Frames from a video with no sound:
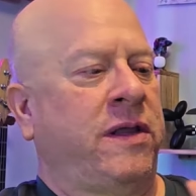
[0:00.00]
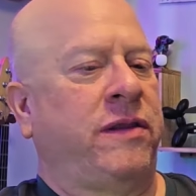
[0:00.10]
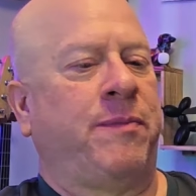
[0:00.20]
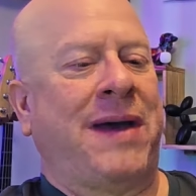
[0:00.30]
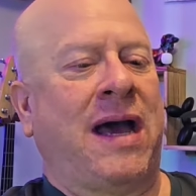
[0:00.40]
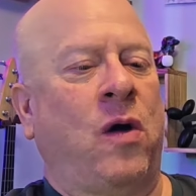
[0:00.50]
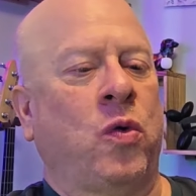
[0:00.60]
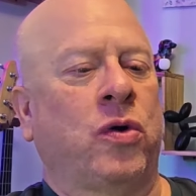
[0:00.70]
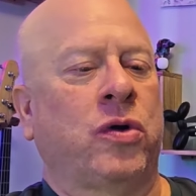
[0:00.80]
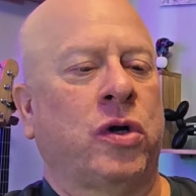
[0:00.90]
the
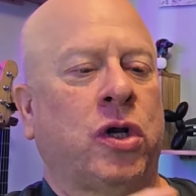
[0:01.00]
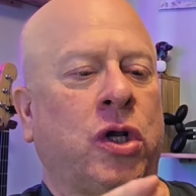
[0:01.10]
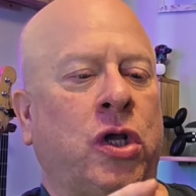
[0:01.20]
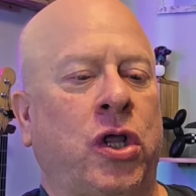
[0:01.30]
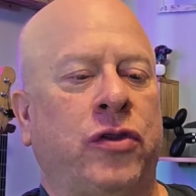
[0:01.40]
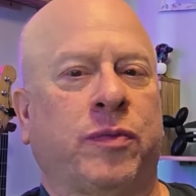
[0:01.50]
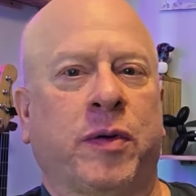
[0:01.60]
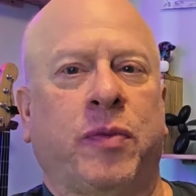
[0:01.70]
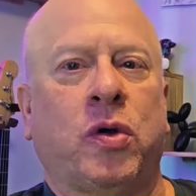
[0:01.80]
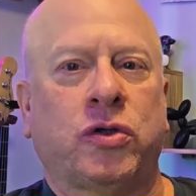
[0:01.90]
power, the
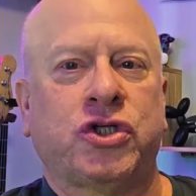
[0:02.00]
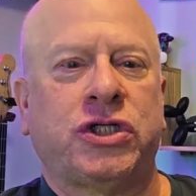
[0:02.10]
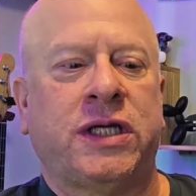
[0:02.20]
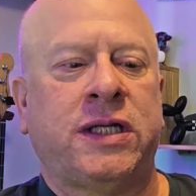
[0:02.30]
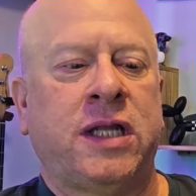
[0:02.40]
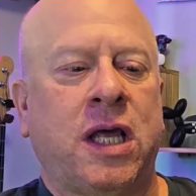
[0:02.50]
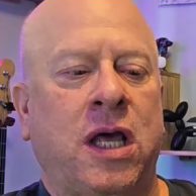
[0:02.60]
propulsion,